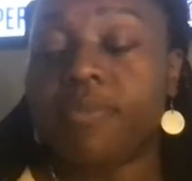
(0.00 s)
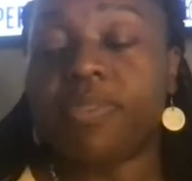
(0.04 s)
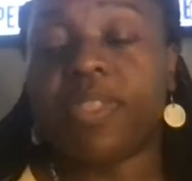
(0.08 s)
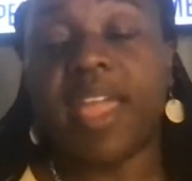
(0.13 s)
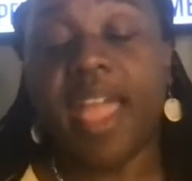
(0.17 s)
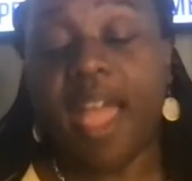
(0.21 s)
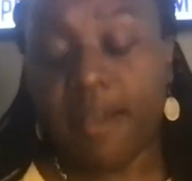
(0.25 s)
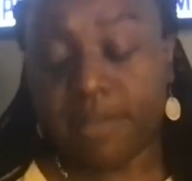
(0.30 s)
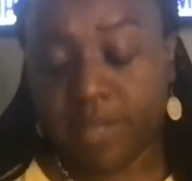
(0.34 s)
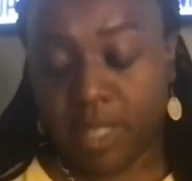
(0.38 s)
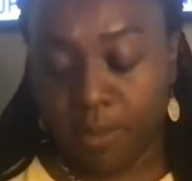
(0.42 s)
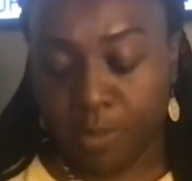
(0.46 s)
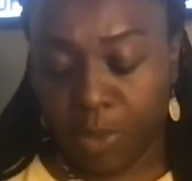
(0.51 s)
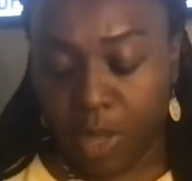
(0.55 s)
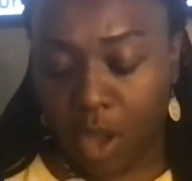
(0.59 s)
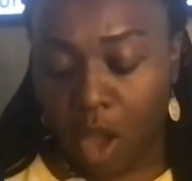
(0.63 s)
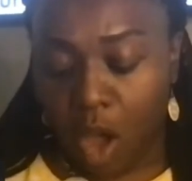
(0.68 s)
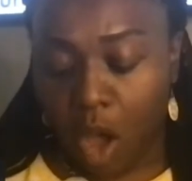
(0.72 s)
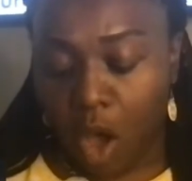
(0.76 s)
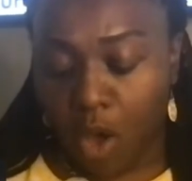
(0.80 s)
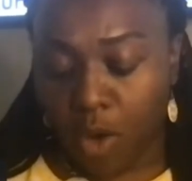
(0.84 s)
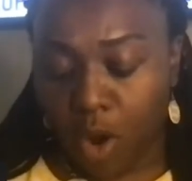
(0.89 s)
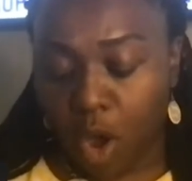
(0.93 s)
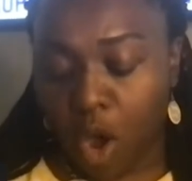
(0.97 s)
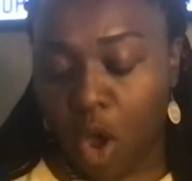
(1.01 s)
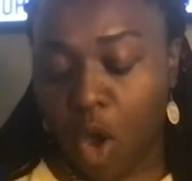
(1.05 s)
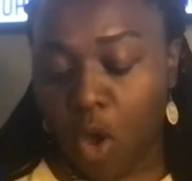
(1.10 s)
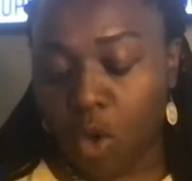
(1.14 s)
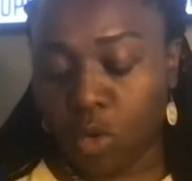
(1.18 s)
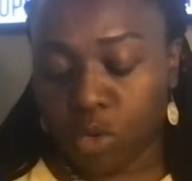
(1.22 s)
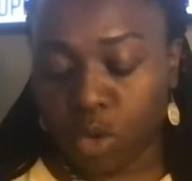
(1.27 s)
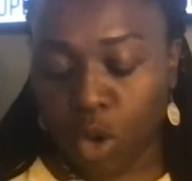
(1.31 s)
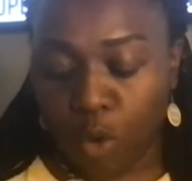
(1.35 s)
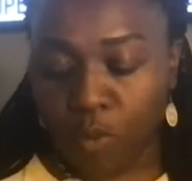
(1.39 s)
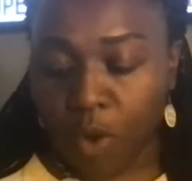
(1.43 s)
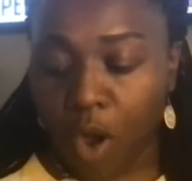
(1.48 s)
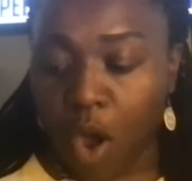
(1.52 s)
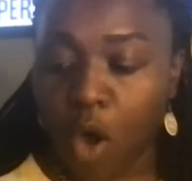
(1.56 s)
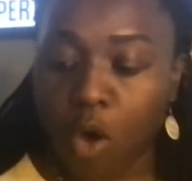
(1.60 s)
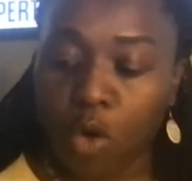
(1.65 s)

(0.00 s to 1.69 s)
They have something called a holdover.